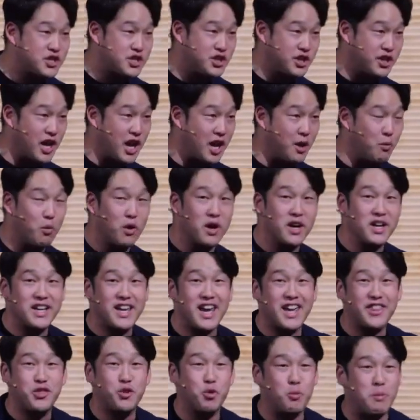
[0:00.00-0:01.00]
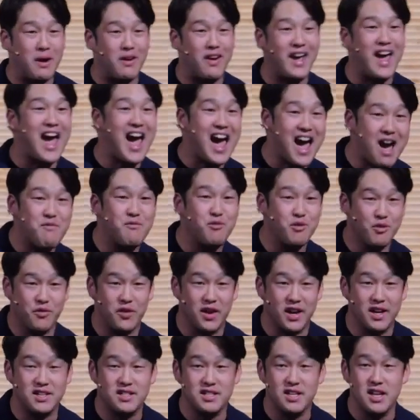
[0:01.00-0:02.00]
today. We're gonna get through about half of
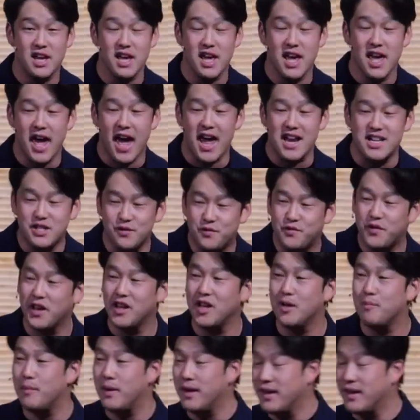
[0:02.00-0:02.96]
it and develop